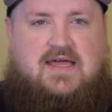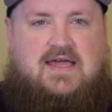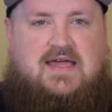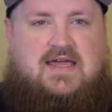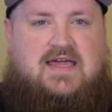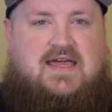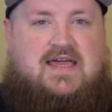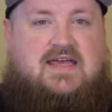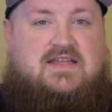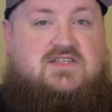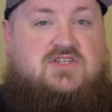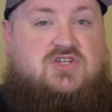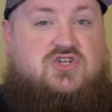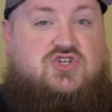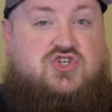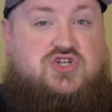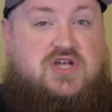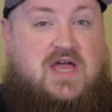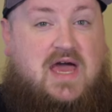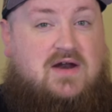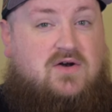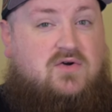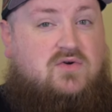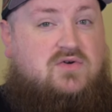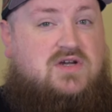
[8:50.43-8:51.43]
Its
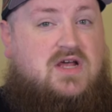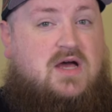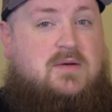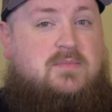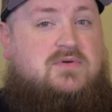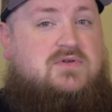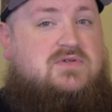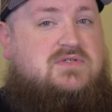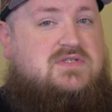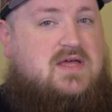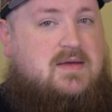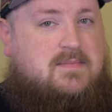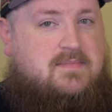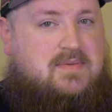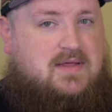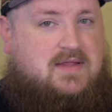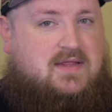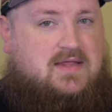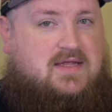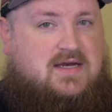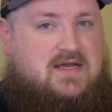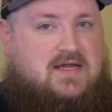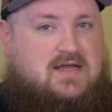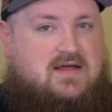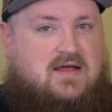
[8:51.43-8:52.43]
Shadow Double's
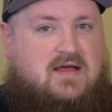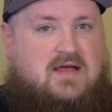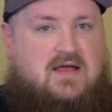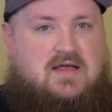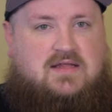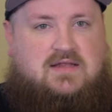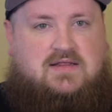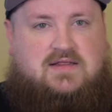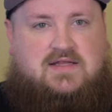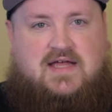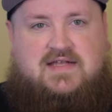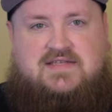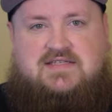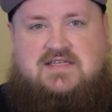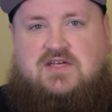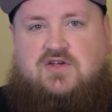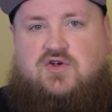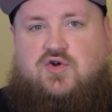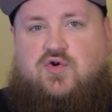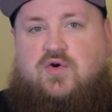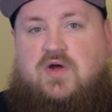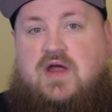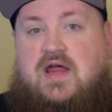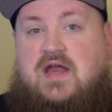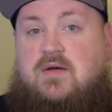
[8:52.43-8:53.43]
ability lets it
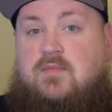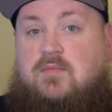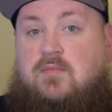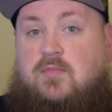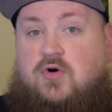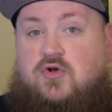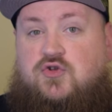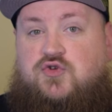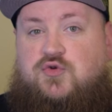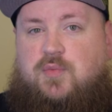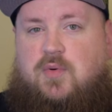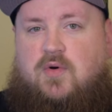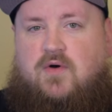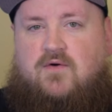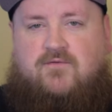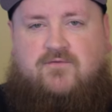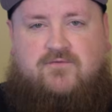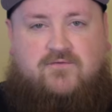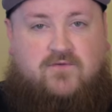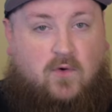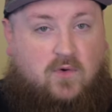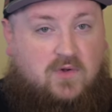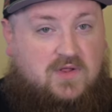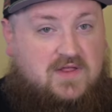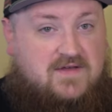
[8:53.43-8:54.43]
create multiple
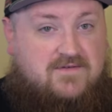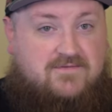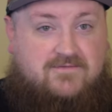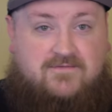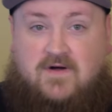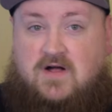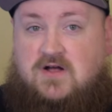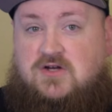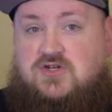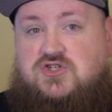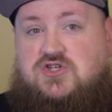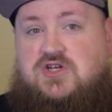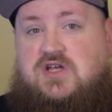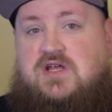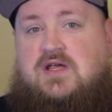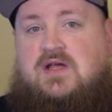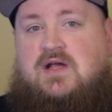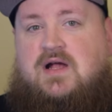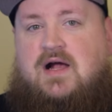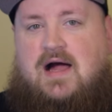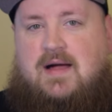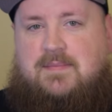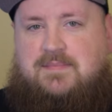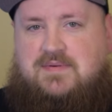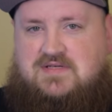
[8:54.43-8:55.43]
fully functioning
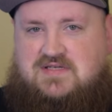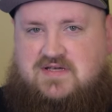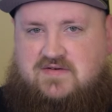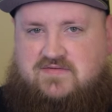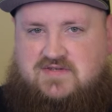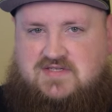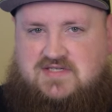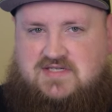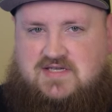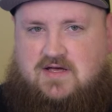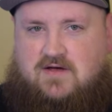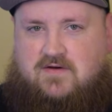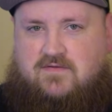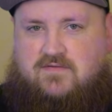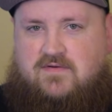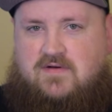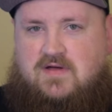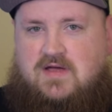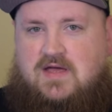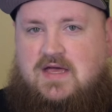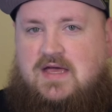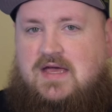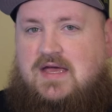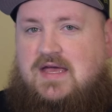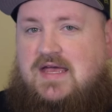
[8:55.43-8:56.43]
copies of itself,
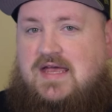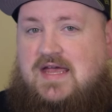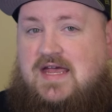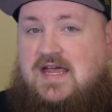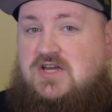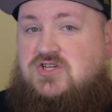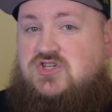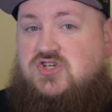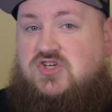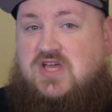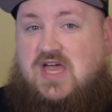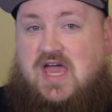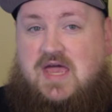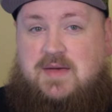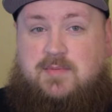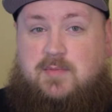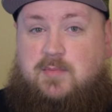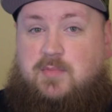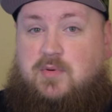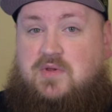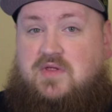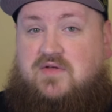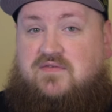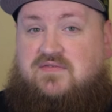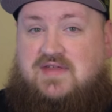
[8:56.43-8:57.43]
each
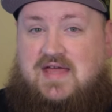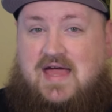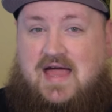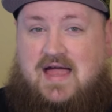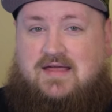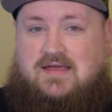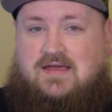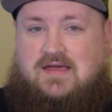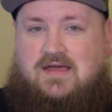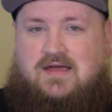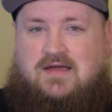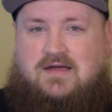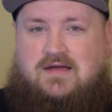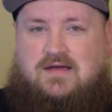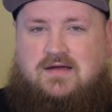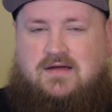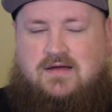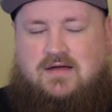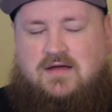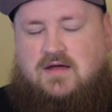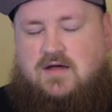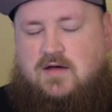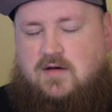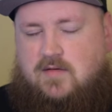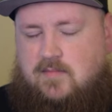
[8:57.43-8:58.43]
capable of attacking,
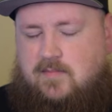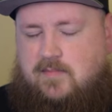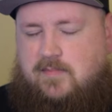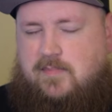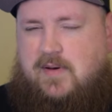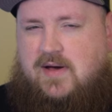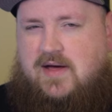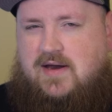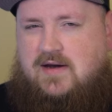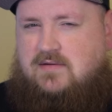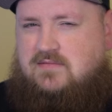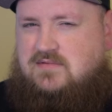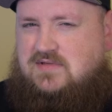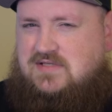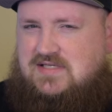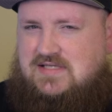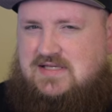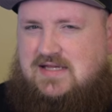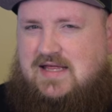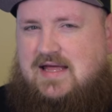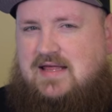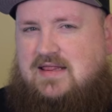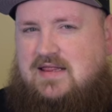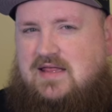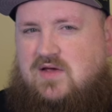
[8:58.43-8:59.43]
but
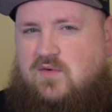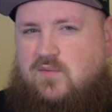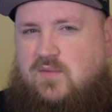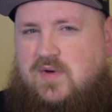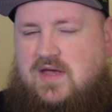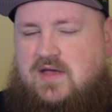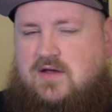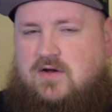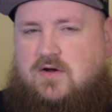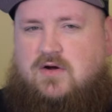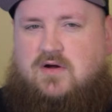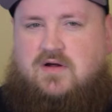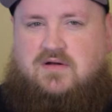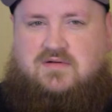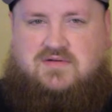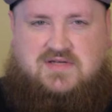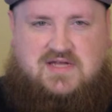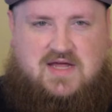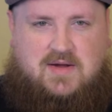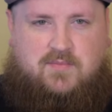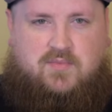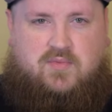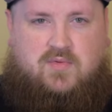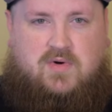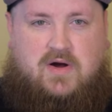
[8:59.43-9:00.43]
slightly weaker and
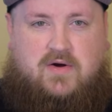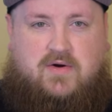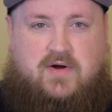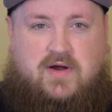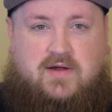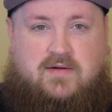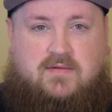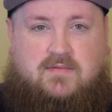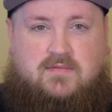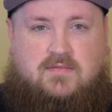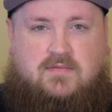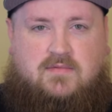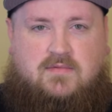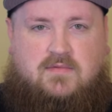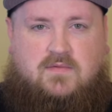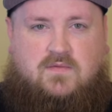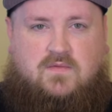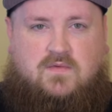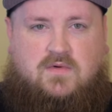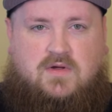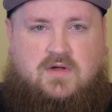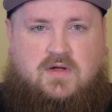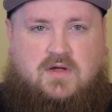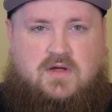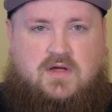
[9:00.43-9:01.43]
temporary.
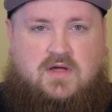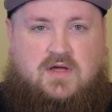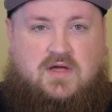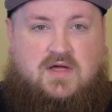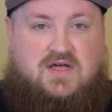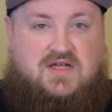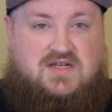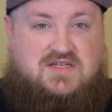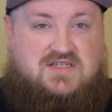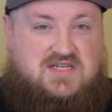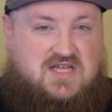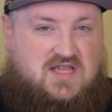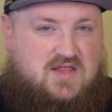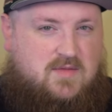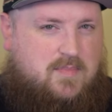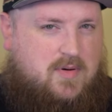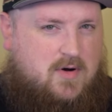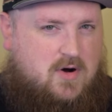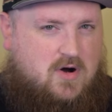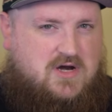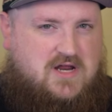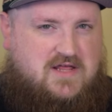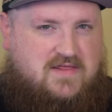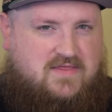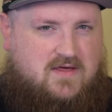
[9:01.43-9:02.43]
To the
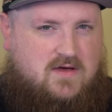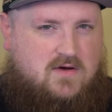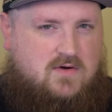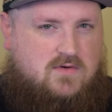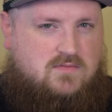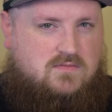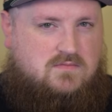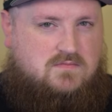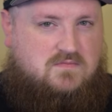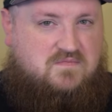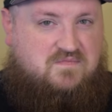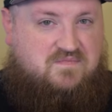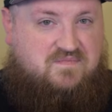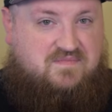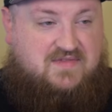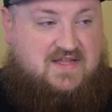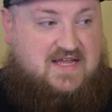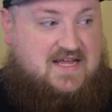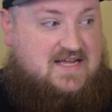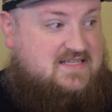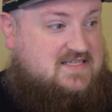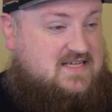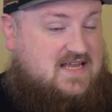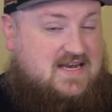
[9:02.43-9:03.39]
party though, it's a